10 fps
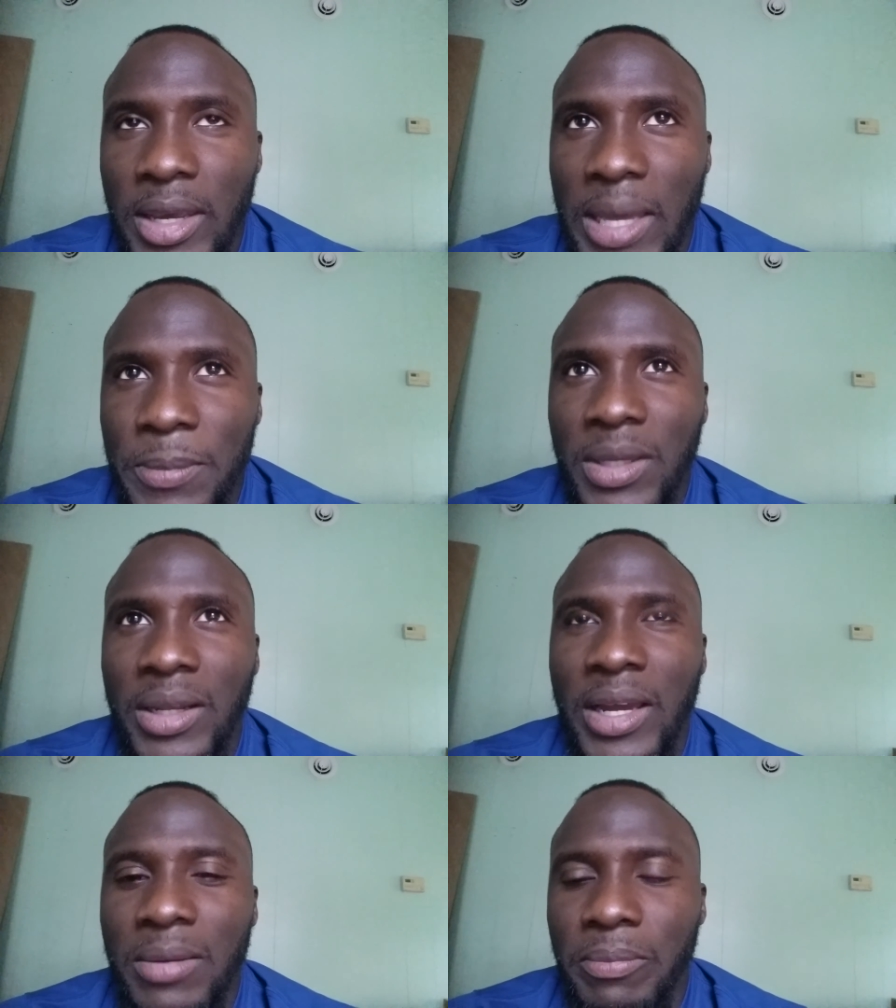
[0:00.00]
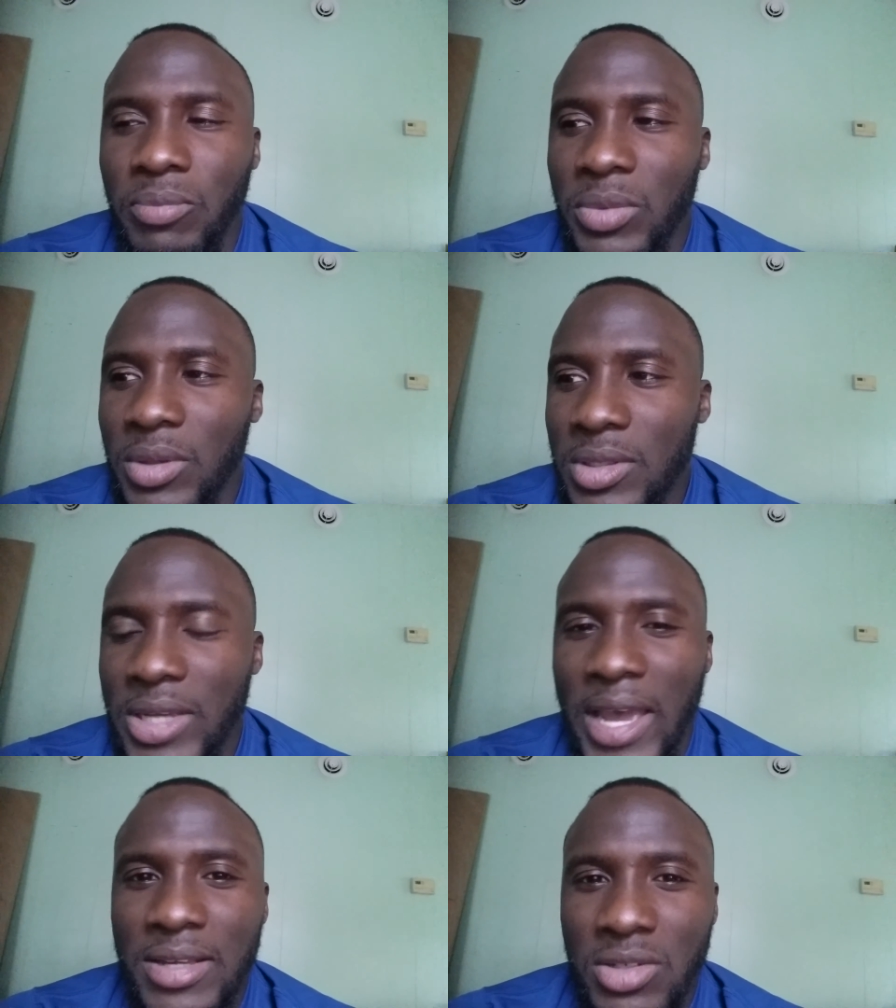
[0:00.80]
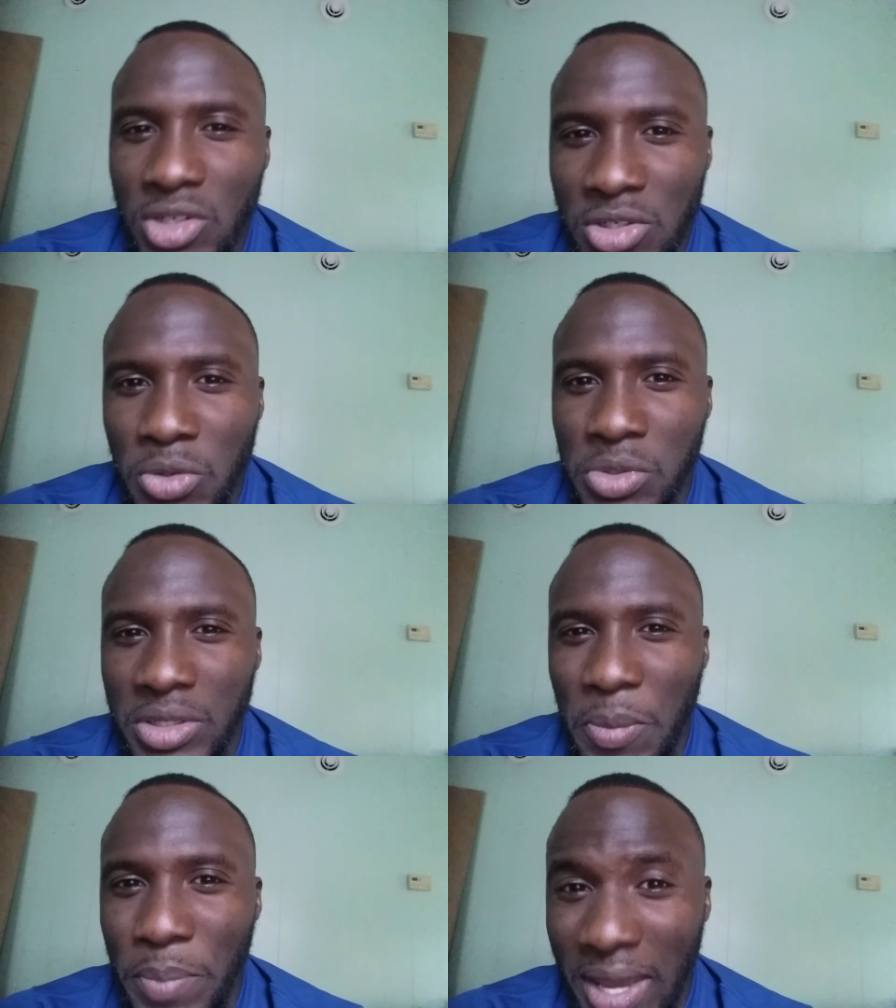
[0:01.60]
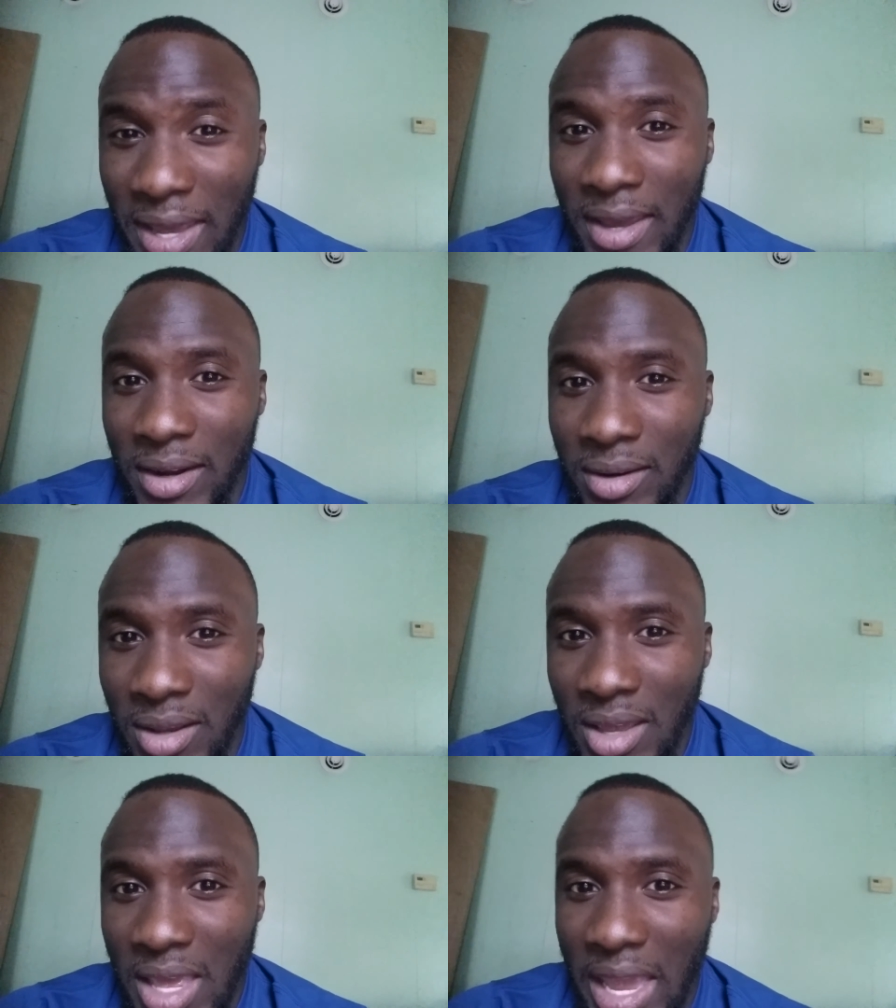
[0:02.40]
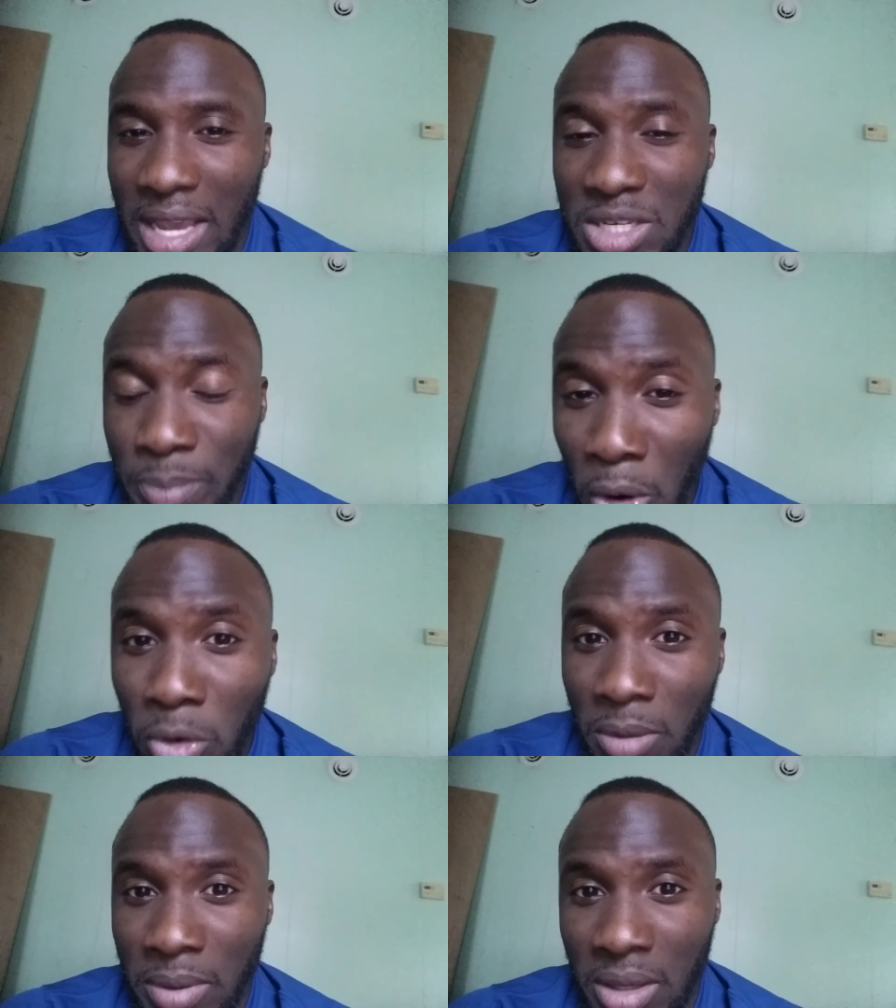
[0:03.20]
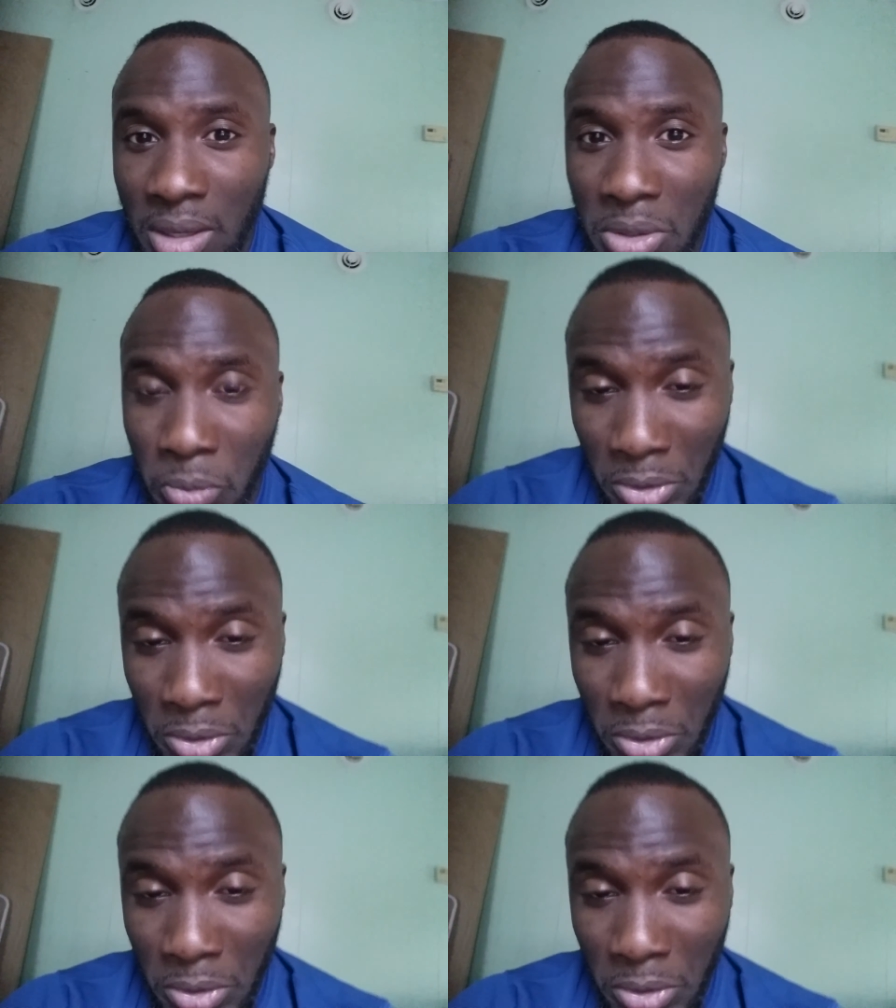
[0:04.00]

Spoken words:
thinking this guy's just using the pen and he's poking me.